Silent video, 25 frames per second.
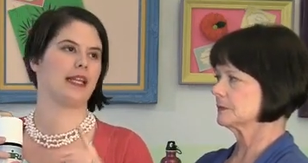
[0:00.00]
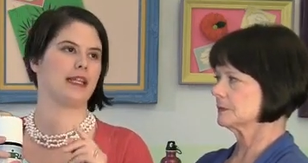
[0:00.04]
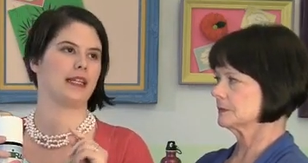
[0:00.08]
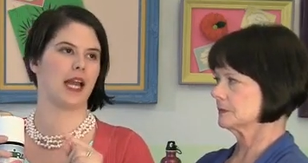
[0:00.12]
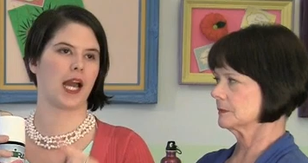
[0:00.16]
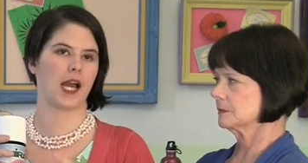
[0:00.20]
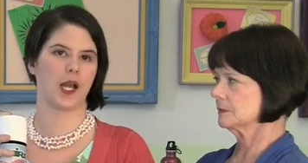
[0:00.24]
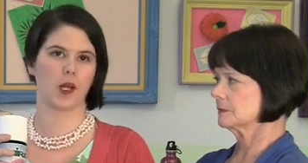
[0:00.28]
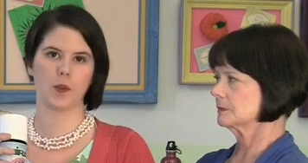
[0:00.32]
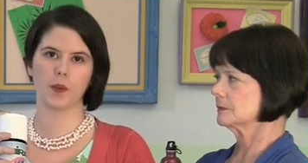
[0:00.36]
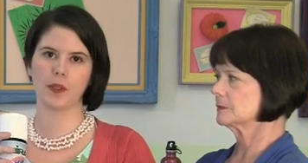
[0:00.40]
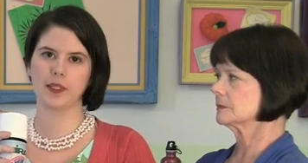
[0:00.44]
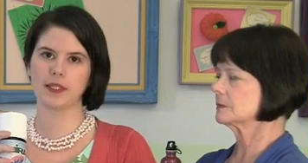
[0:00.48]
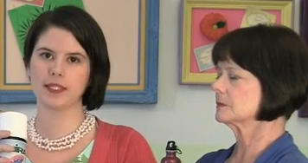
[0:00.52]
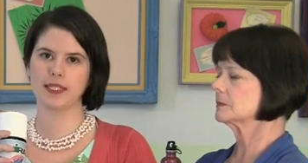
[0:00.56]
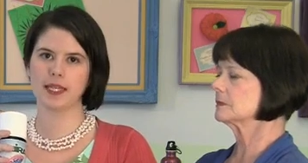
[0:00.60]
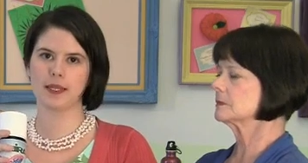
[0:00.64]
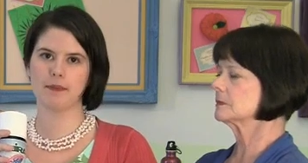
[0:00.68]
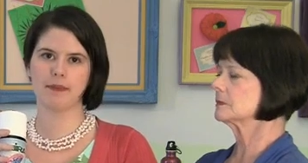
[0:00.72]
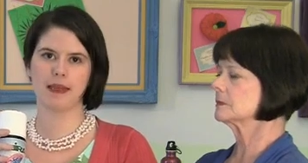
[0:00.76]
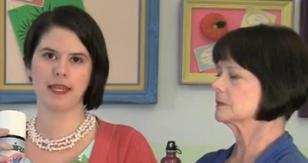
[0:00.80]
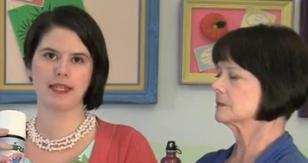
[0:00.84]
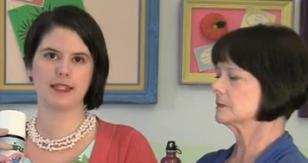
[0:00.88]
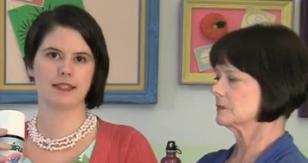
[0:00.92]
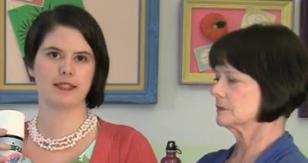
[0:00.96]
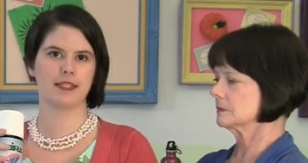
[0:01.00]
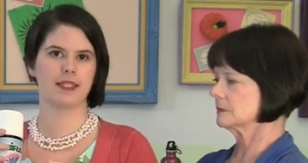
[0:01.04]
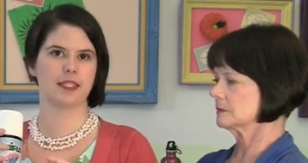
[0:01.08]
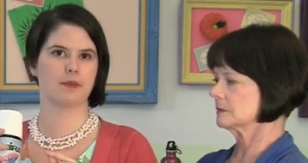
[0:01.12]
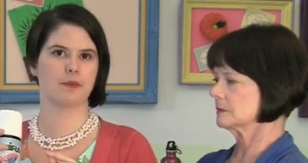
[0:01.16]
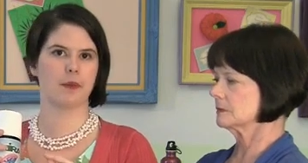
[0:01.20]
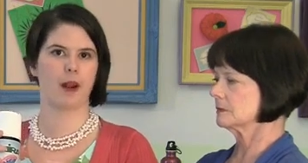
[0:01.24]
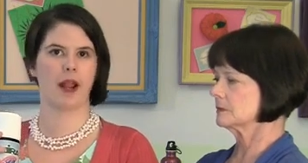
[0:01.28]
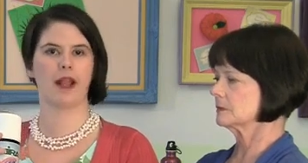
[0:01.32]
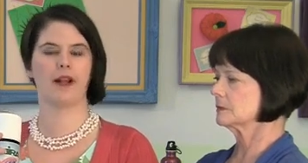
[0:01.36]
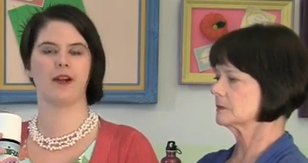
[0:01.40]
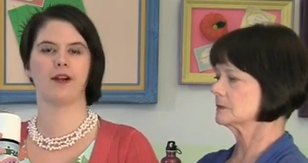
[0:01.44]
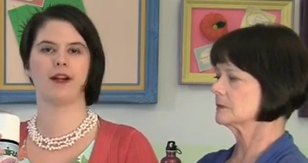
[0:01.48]
Speaker 1: not quilting, mm -hmm. basting
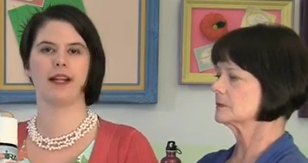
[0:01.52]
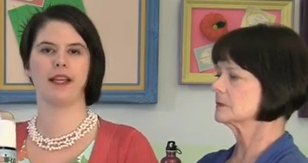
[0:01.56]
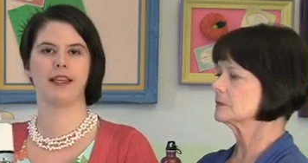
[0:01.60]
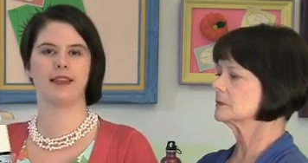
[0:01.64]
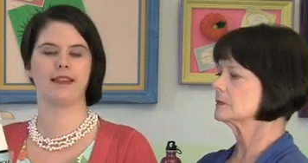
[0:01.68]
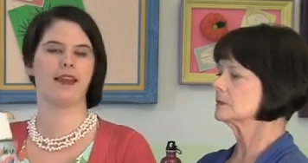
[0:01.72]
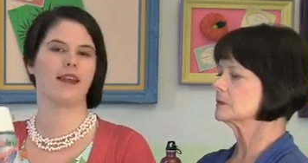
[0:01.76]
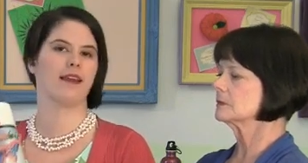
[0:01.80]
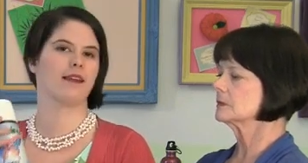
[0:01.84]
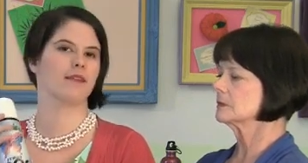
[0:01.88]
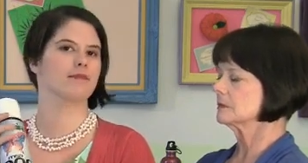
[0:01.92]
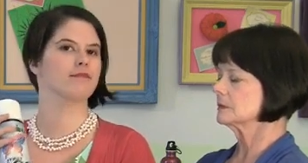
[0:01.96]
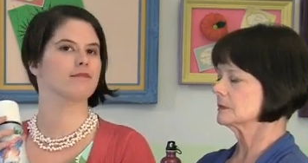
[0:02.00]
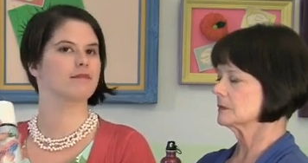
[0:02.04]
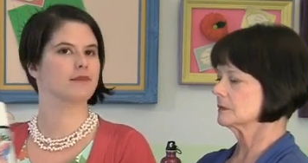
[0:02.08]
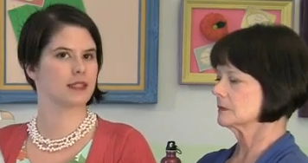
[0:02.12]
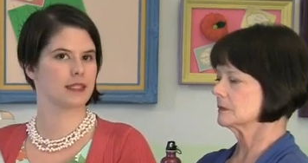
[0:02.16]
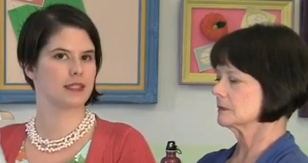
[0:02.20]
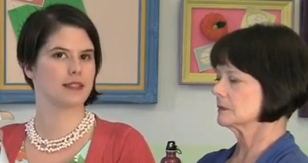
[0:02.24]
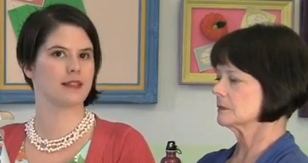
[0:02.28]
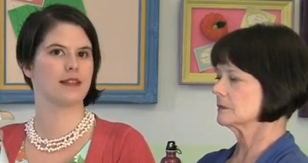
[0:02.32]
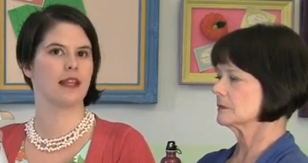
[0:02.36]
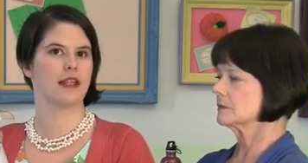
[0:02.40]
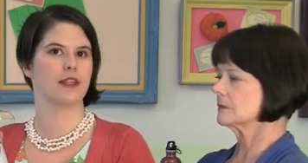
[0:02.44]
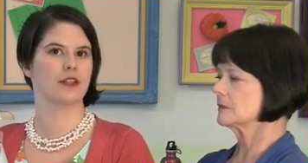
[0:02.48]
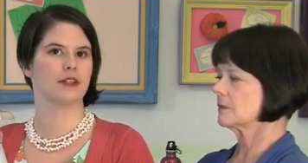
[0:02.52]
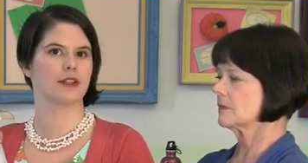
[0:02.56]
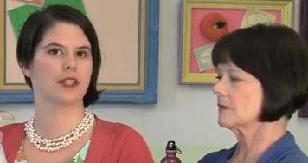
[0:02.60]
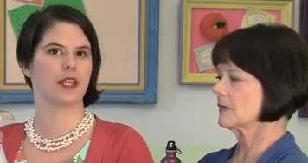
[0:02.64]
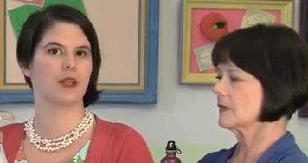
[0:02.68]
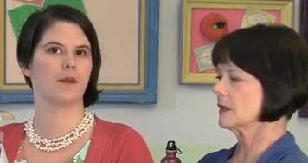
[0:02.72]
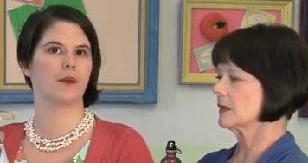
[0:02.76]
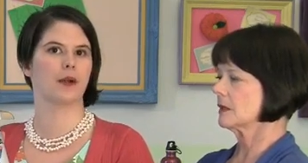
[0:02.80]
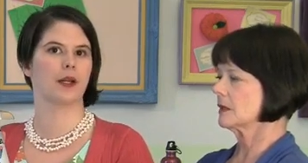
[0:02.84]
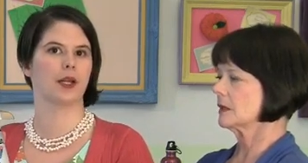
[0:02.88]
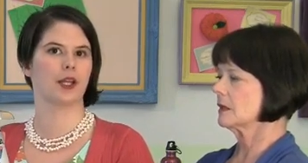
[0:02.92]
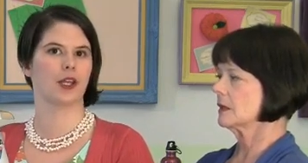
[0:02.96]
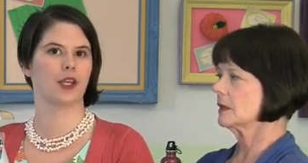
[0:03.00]
spray, or anything. It's another thing
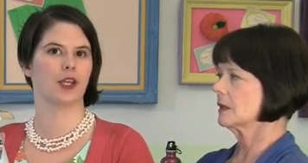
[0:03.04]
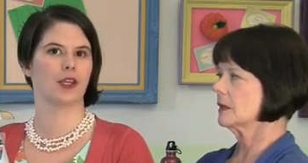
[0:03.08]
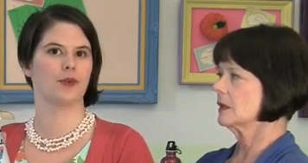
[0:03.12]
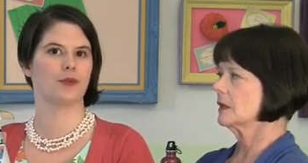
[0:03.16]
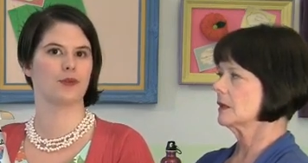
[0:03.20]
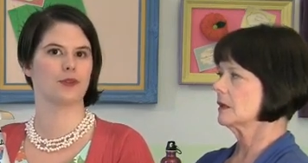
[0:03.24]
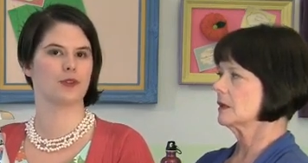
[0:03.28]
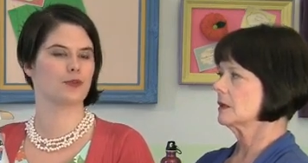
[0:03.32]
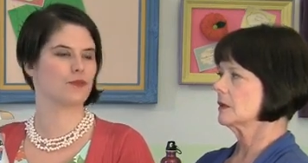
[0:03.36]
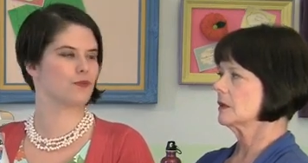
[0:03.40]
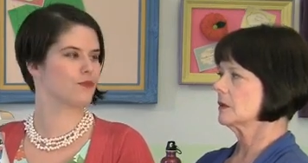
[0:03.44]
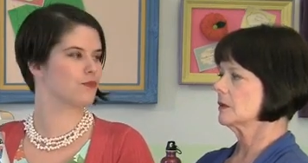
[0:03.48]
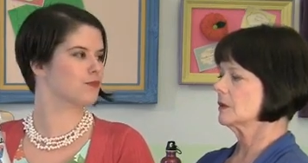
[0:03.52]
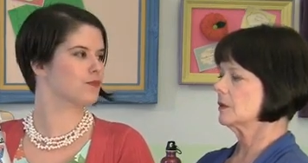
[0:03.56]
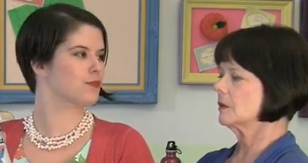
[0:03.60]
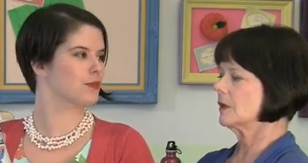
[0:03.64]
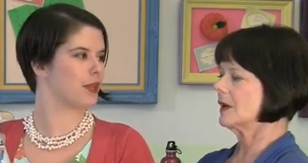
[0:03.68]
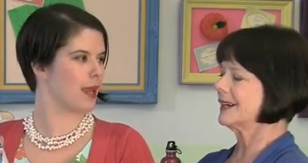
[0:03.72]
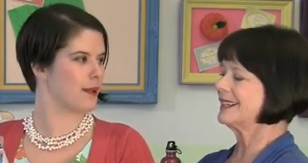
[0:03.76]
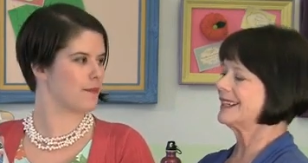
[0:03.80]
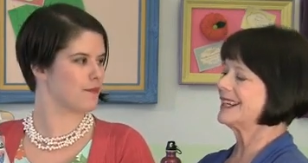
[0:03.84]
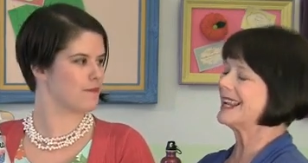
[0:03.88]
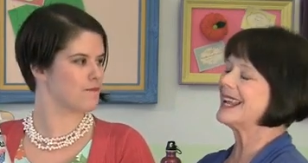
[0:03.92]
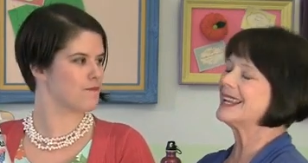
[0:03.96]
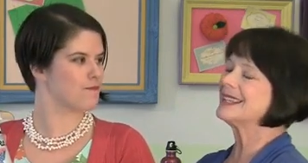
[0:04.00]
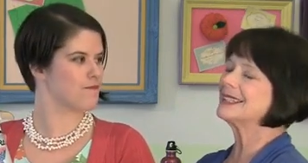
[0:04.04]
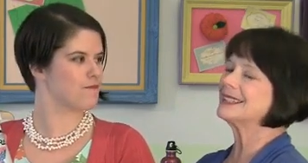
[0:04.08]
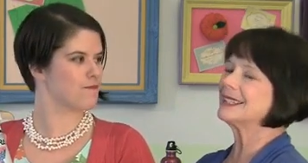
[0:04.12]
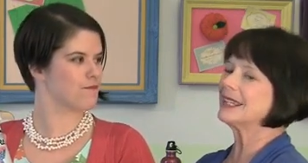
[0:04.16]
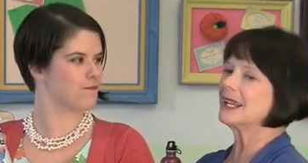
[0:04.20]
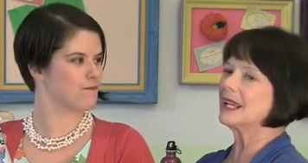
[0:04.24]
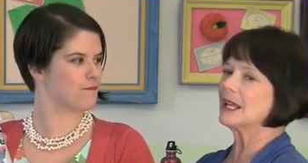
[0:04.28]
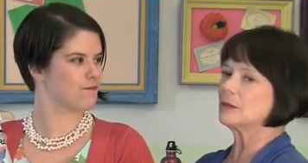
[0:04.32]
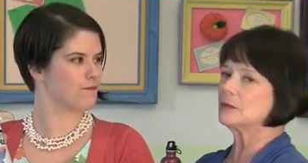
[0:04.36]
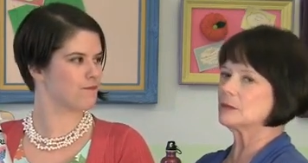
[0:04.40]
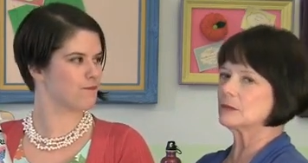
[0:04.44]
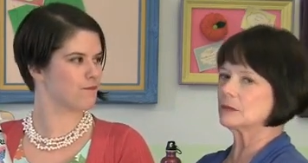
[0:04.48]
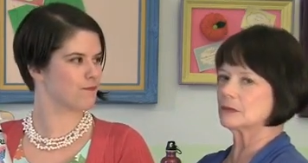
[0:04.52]
we're going to use. Right. Okay?
Speaker 2: And,
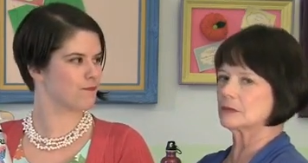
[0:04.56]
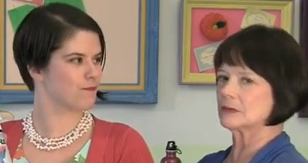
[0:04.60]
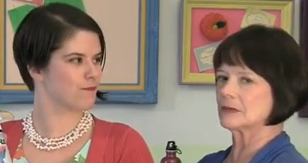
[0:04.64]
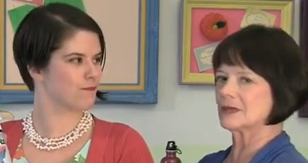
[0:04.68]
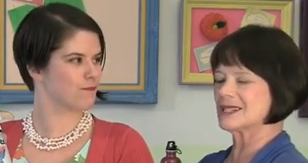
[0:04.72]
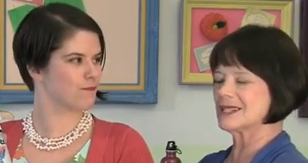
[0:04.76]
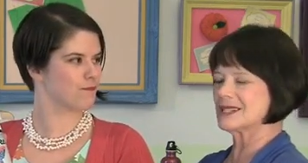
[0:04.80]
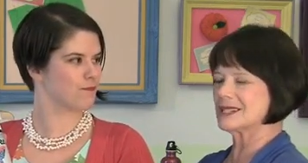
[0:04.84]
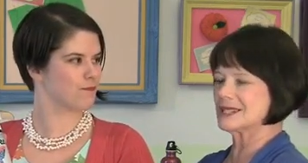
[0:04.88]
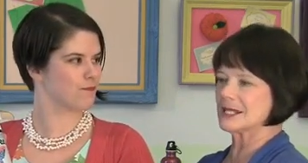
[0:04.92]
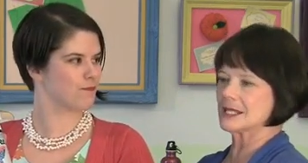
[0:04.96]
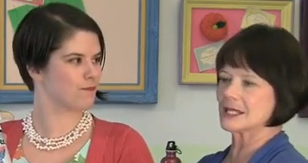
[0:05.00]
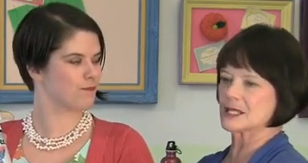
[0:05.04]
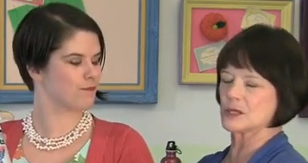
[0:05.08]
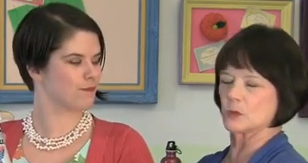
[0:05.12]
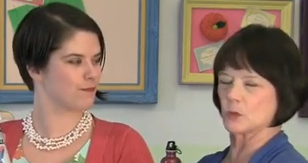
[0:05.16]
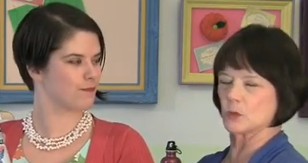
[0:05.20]
and this is